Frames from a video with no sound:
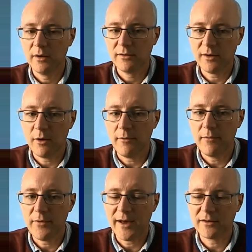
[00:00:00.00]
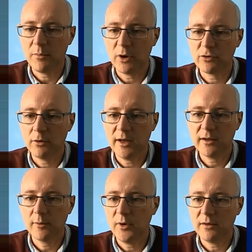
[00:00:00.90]
So that's a moderate
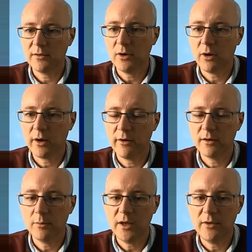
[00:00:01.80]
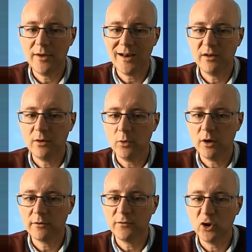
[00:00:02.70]
risk, but it's not going to be the end of the
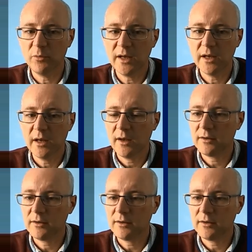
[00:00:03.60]
world for me.